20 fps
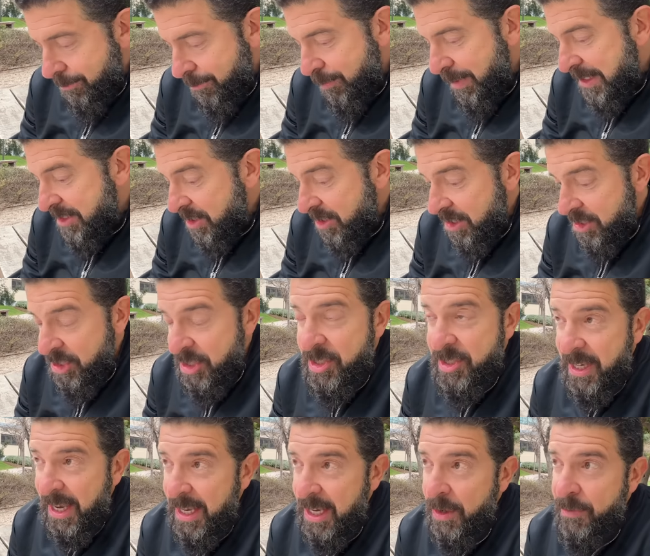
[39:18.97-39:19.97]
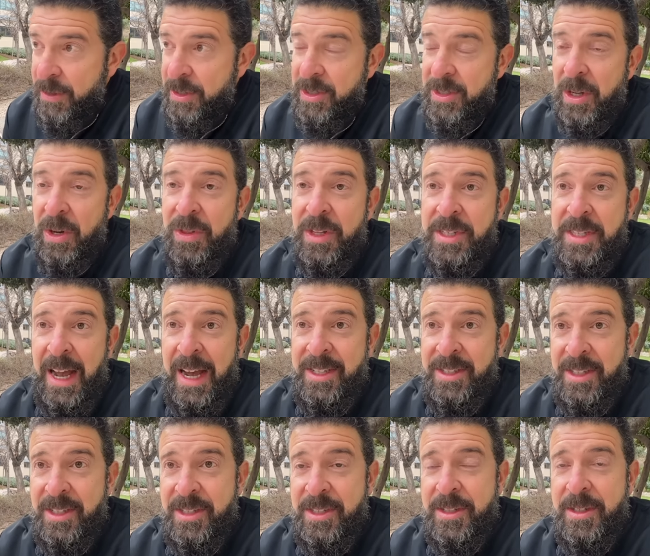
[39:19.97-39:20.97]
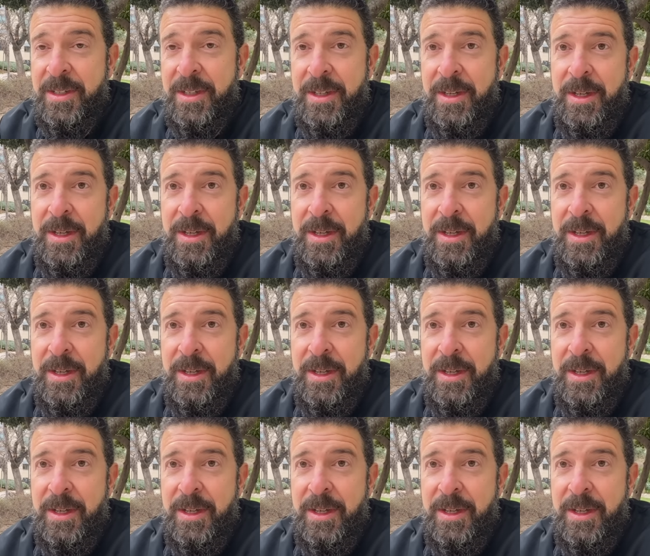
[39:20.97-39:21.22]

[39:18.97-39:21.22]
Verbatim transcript: Basically, she's saying if you steal these assets,